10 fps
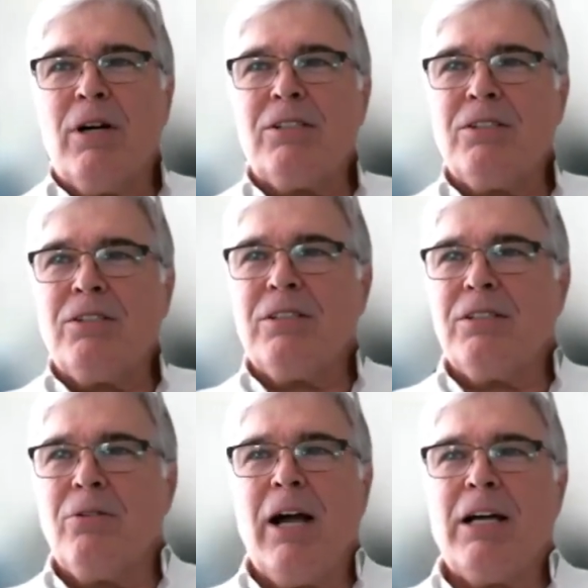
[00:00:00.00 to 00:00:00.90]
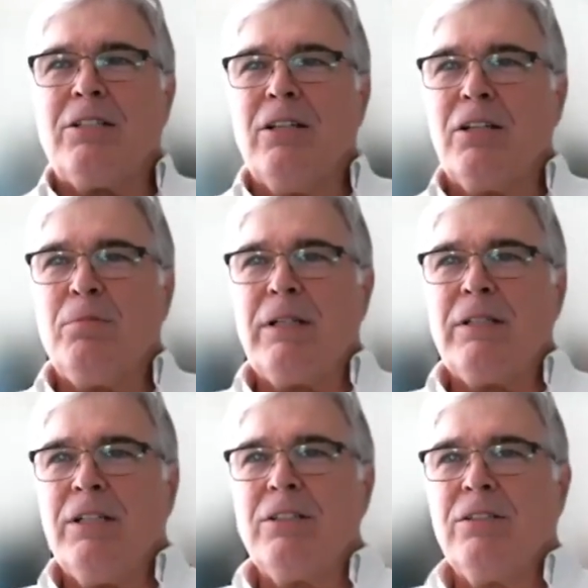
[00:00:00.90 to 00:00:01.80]
ways is irrational
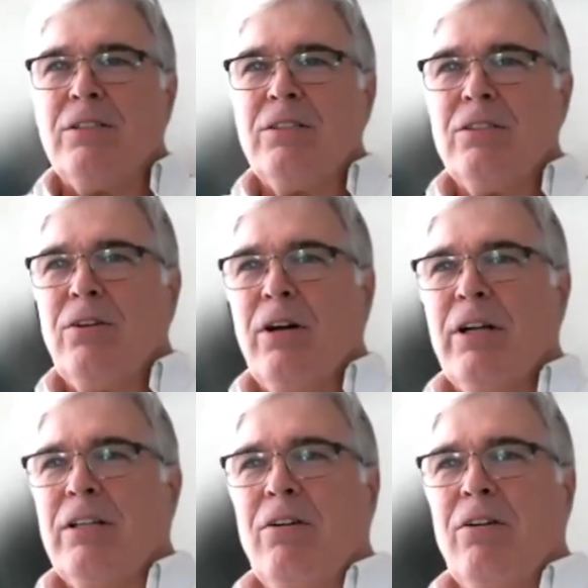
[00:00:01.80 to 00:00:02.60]
expectations, right?